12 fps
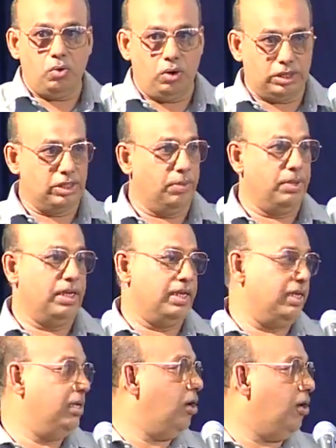
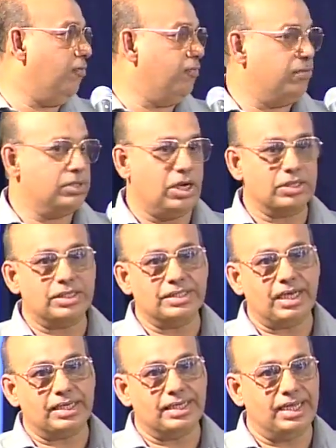vocabulary of Dr.
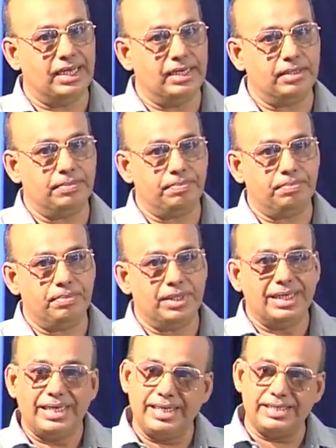Zakir Naik.
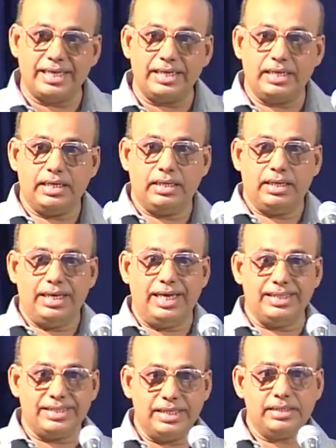He is an
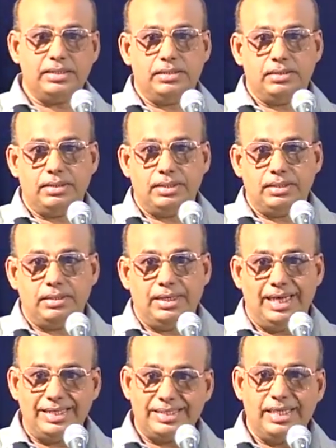
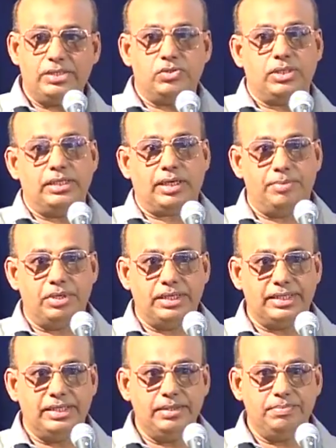asset to the
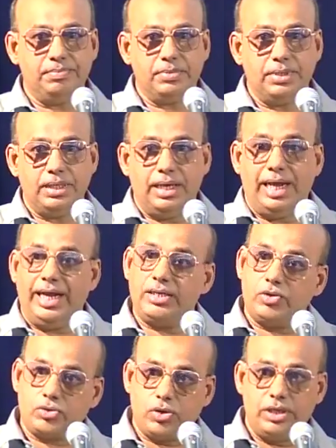community and
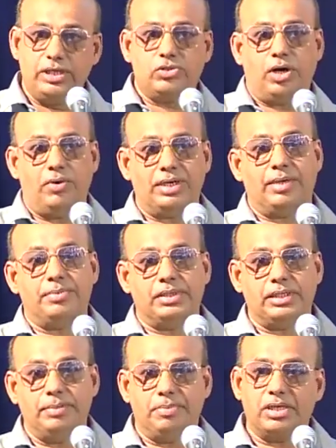not only to our
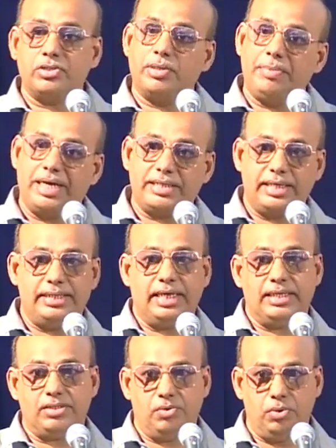community but to the mankind
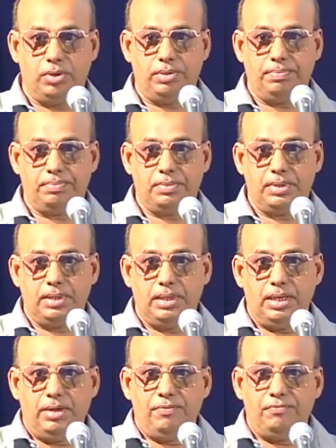as a whole.
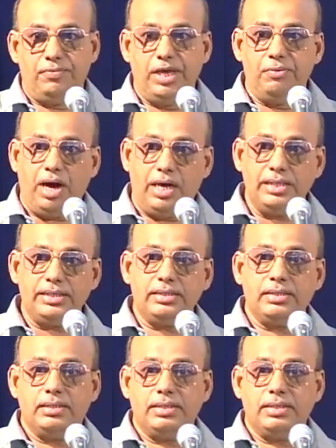We want